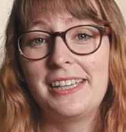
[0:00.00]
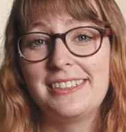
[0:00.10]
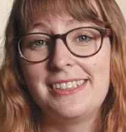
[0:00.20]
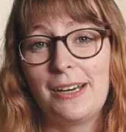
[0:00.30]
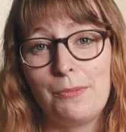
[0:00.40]

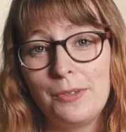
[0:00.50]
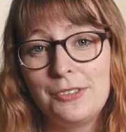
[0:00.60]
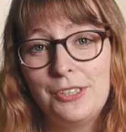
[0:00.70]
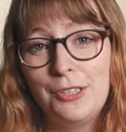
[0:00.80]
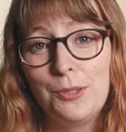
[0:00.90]
things that I want
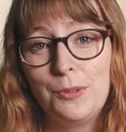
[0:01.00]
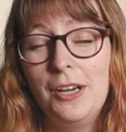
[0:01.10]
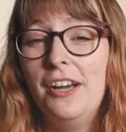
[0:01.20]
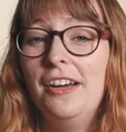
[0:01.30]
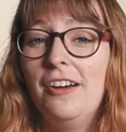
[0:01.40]
to do,
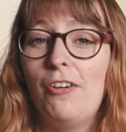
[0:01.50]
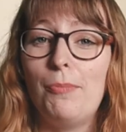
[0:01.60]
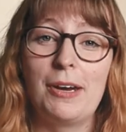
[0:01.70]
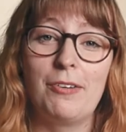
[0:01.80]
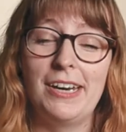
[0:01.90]
of
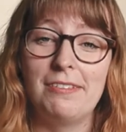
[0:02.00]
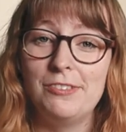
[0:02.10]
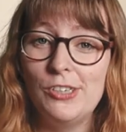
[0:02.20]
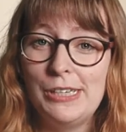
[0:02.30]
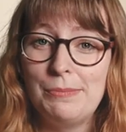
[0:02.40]
my creative
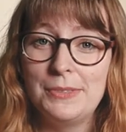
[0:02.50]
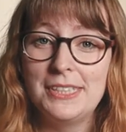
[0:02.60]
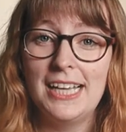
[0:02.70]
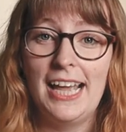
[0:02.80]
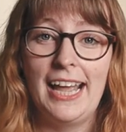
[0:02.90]

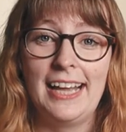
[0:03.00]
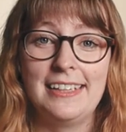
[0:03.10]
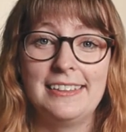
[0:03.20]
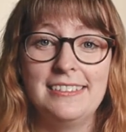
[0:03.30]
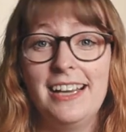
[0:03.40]
dreams.
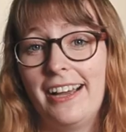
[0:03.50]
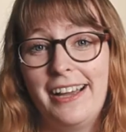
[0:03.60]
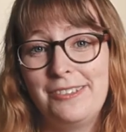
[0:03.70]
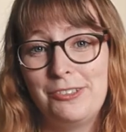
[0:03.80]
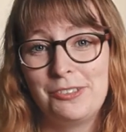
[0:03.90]
And yeah,
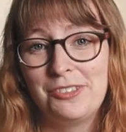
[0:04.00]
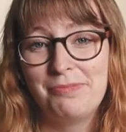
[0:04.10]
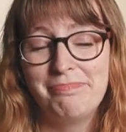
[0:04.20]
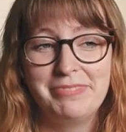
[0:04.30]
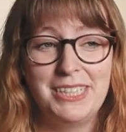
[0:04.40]
I just
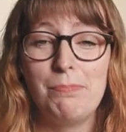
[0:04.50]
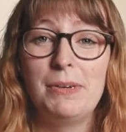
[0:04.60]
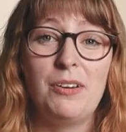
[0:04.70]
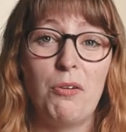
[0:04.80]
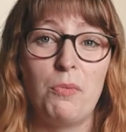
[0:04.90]

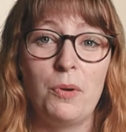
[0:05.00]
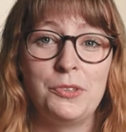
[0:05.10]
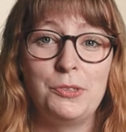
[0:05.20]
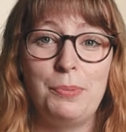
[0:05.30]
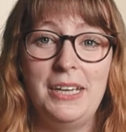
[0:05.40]
simply don't
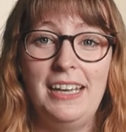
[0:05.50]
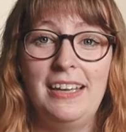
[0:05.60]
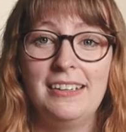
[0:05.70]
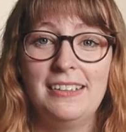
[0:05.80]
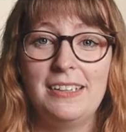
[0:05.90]
want to
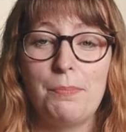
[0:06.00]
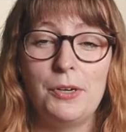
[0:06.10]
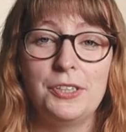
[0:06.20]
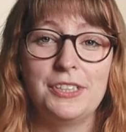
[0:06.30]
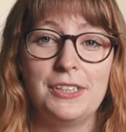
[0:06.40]
be the
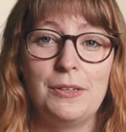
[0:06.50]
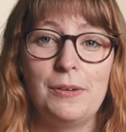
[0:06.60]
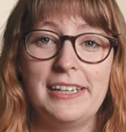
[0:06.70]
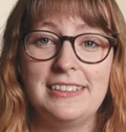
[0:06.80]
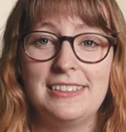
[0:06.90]
person who
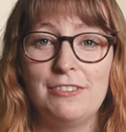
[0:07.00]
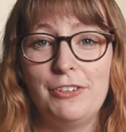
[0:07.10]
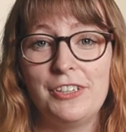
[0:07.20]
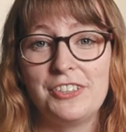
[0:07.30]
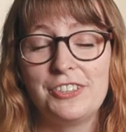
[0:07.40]
lets the
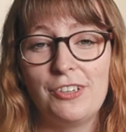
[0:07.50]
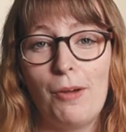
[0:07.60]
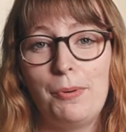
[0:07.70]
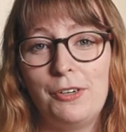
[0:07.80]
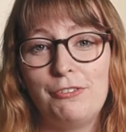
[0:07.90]
fear
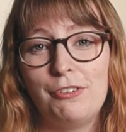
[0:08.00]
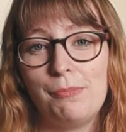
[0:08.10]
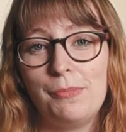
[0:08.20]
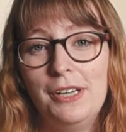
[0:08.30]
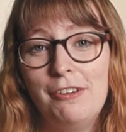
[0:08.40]
stop her
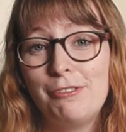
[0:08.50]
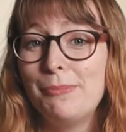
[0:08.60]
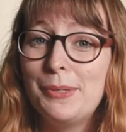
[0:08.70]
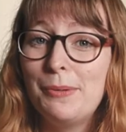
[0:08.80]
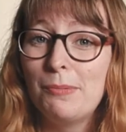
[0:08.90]
from
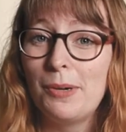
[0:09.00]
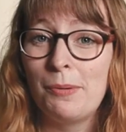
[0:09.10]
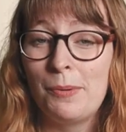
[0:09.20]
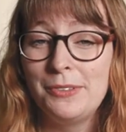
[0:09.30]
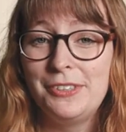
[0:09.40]
doing what I
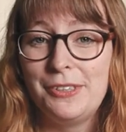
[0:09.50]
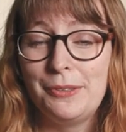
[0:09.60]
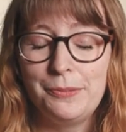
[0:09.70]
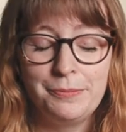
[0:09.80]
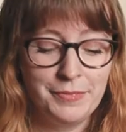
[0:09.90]
want to
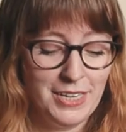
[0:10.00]
do.